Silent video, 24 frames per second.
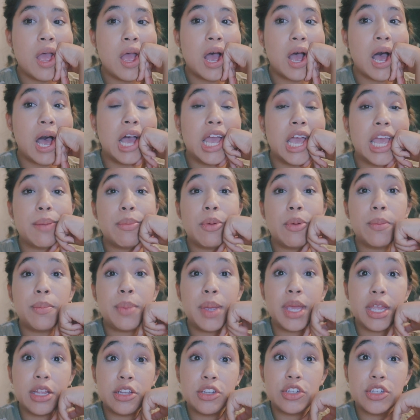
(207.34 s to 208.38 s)
I am on
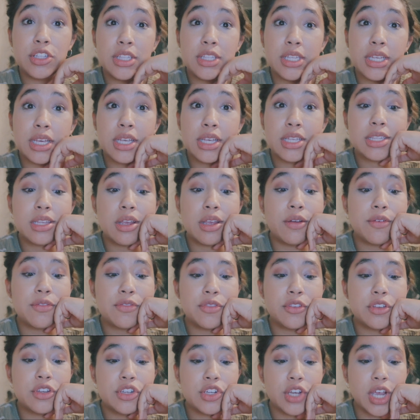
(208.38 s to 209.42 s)
page 6 of
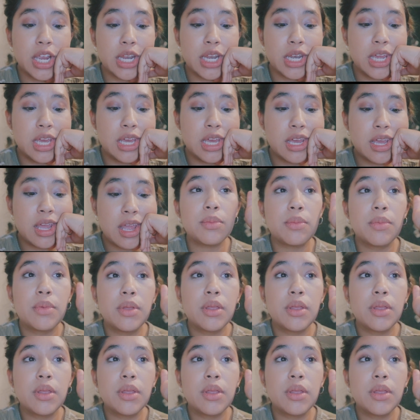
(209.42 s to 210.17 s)
The Shining.